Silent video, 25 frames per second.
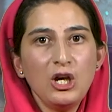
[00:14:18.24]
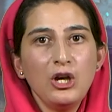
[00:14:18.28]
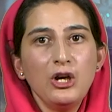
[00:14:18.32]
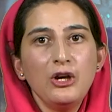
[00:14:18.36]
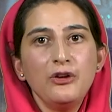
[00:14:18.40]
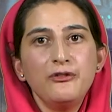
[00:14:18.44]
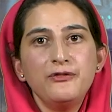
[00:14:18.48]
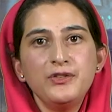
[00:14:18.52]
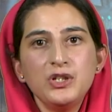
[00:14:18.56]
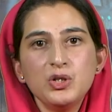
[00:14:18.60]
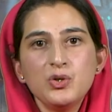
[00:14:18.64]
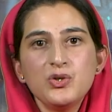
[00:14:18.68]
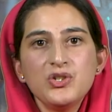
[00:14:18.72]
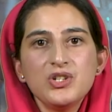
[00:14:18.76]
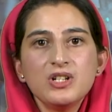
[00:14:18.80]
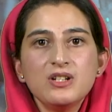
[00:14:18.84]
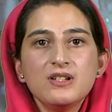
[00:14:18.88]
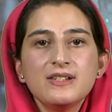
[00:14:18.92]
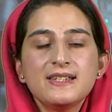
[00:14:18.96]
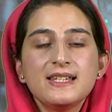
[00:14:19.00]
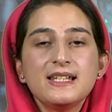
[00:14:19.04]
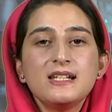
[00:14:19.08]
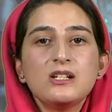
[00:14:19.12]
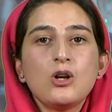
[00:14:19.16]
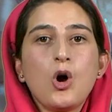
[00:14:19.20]
Futures
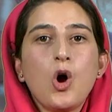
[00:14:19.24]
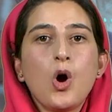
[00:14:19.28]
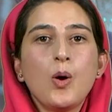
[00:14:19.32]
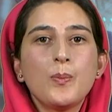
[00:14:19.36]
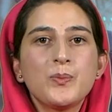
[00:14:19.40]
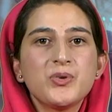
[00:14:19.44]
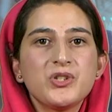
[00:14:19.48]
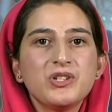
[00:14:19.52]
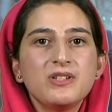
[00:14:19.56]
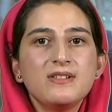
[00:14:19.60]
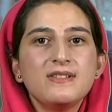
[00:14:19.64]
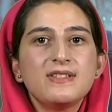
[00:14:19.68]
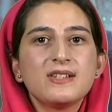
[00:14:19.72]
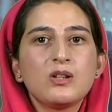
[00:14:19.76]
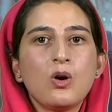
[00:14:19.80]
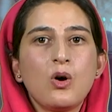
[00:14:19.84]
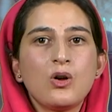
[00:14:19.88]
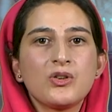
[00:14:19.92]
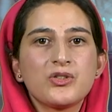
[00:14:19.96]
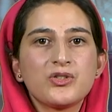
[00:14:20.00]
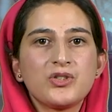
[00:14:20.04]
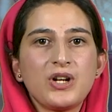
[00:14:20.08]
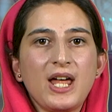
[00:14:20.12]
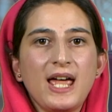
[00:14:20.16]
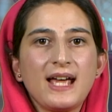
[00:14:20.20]
and options
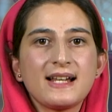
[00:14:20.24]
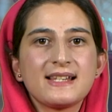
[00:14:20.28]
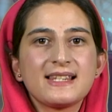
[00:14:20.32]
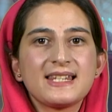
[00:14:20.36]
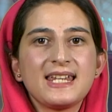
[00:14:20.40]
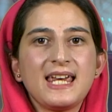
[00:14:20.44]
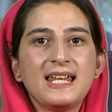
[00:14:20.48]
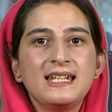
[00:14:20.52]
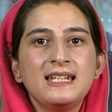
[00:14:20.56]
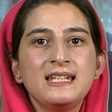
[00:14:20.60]
contracts can